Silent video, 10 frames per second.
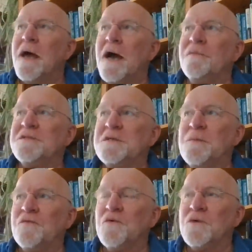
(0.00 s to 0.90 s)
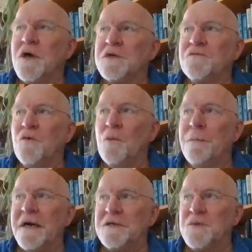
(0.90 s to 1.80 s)
And this is my forecast for
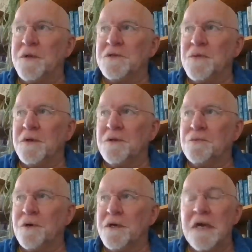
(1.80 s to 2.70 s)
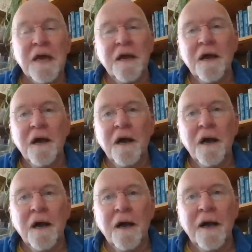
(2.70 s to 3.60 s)
May 2023.
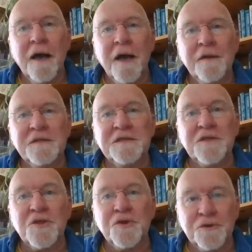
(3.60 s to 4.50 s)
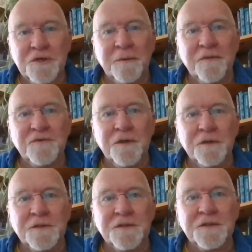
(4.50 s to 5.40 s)
And this is the third time I've
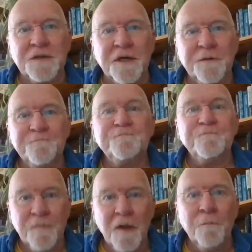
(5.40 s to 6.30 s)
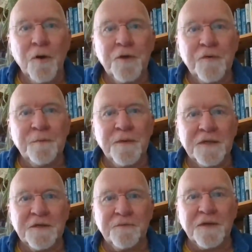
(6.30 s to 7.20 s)
tried this today. Mercury
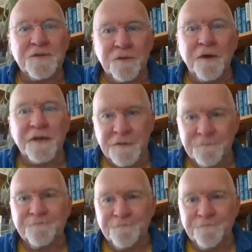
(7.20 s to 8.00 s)
bloody retrograde.